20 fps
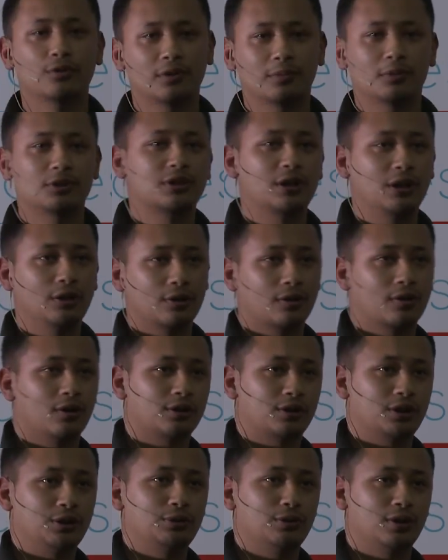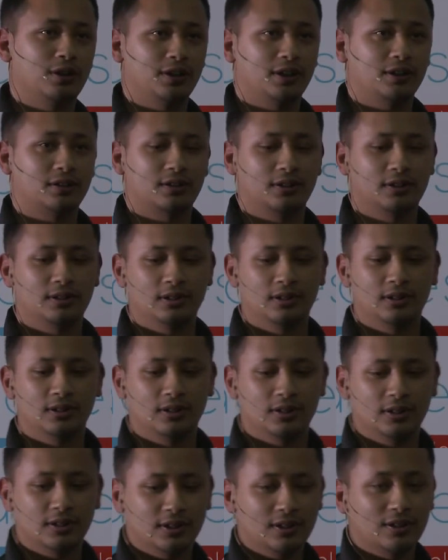the mosquito got into your net.
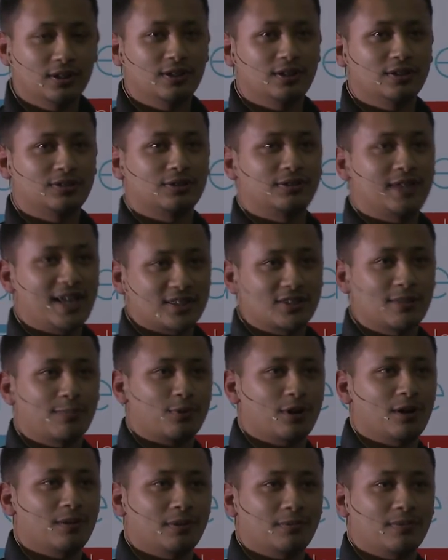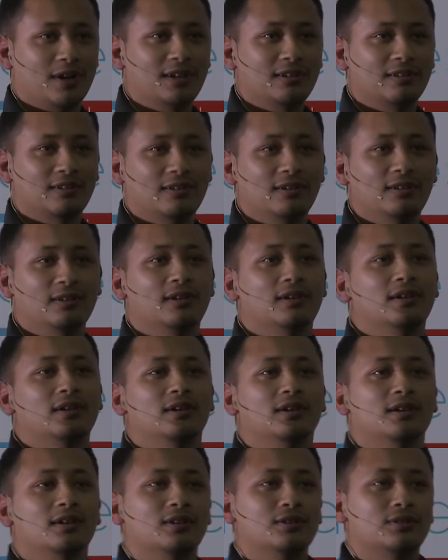So that's the problem, right?
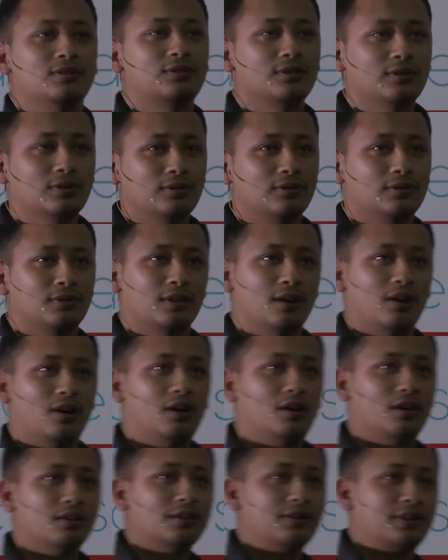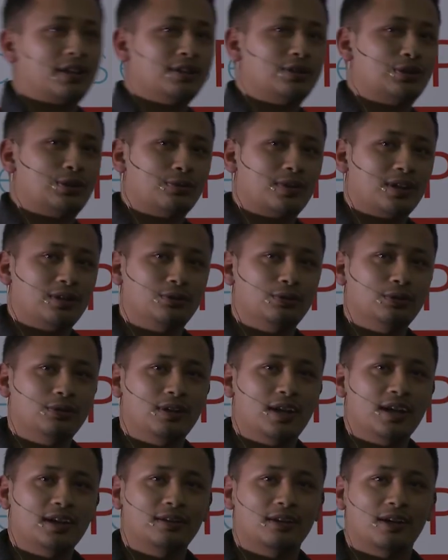So other things you can do,
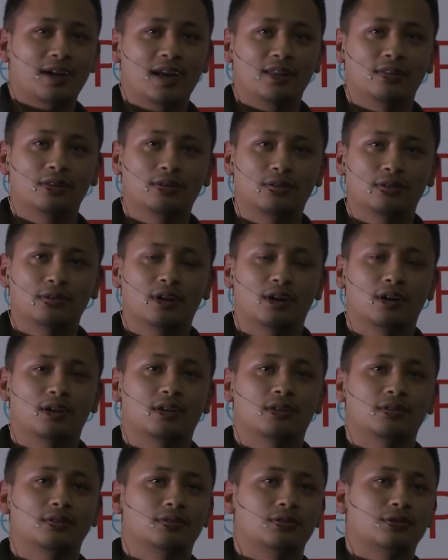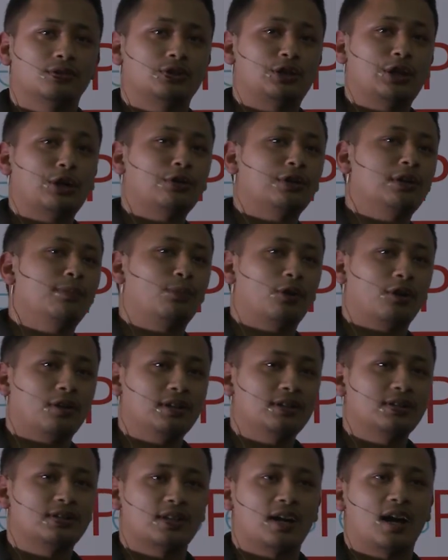like, and security
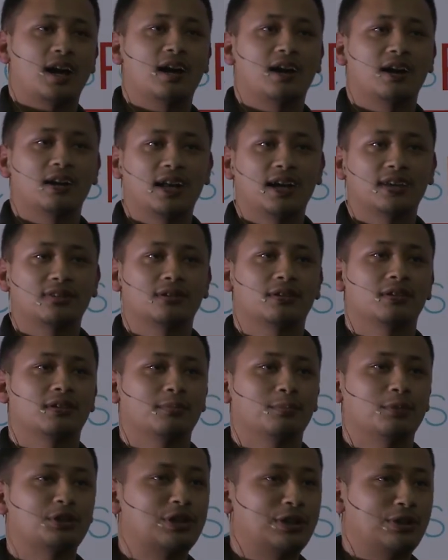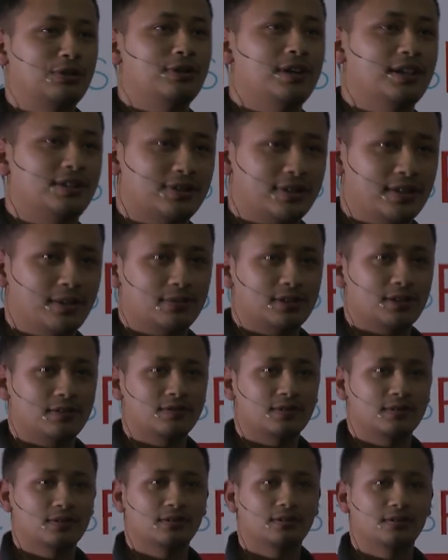plugins are like the mosquito nets
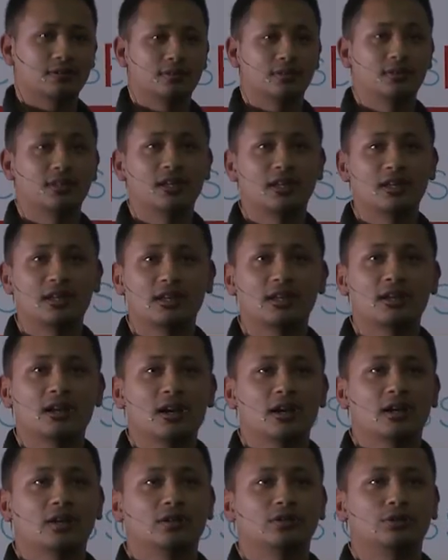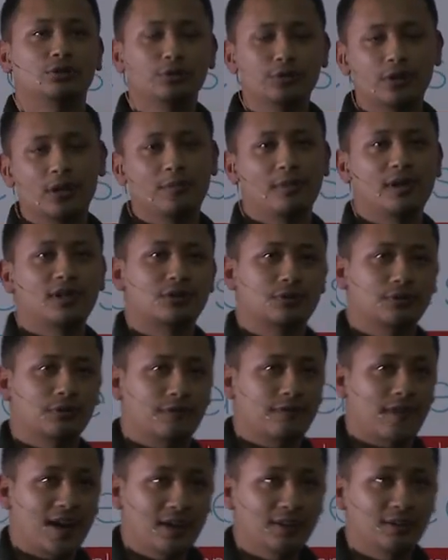themselves. They do their best to
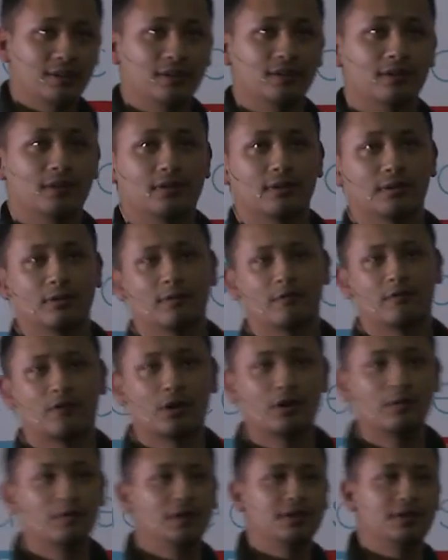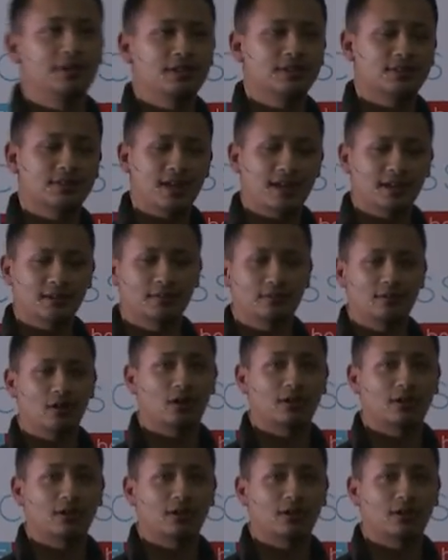find vulnerabilities that